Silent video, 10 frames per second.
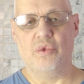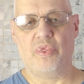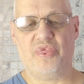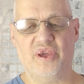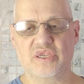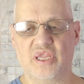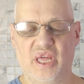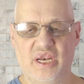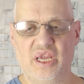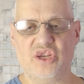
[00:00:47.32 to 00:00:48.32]
Things of
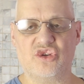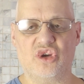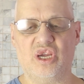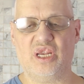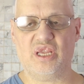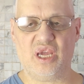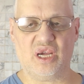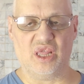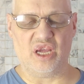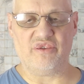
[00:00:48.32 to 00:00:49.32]
that nature can take
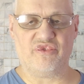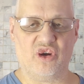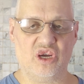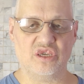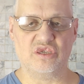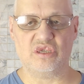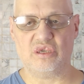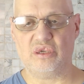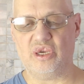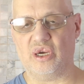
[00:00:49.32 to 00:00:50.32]
a light frost.
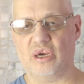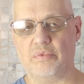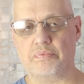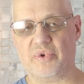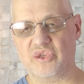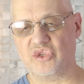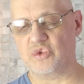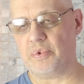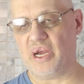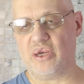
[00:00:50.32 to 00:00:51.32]
Your Brussels
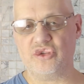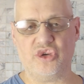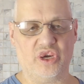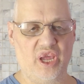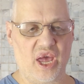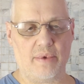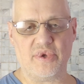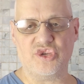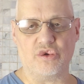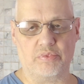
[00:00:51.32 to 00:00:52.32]
sprouts, your
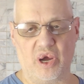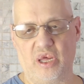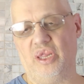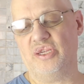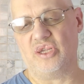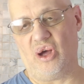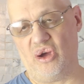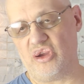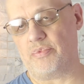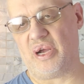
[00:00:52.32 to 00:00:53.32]
cabbage, your broccolis,
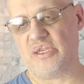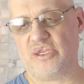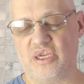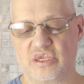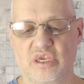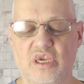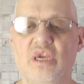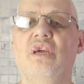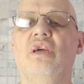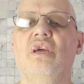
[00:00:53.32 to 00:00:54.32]
all your brassicas.
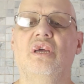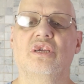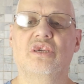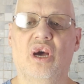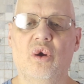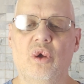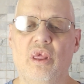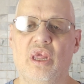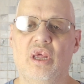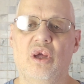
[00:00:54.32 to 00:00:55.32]
So
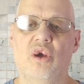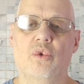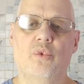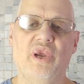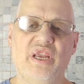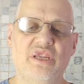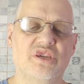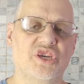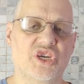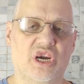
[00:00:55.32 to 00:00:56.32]
we need
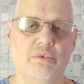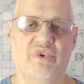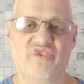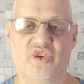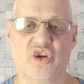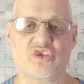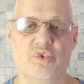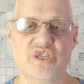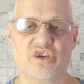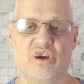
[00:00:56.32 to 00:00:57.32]
to determine first
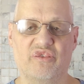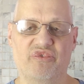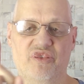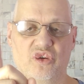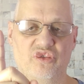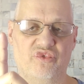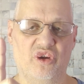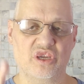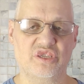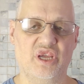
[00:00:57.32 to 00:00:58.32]
when's our first
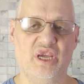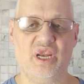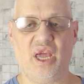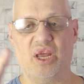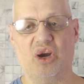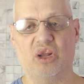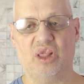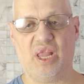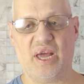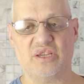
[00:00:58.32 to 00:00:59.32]
frost date and our
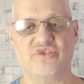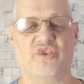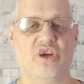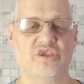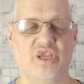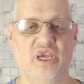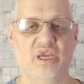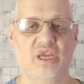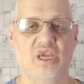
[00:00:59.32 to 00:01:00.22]
last frost date.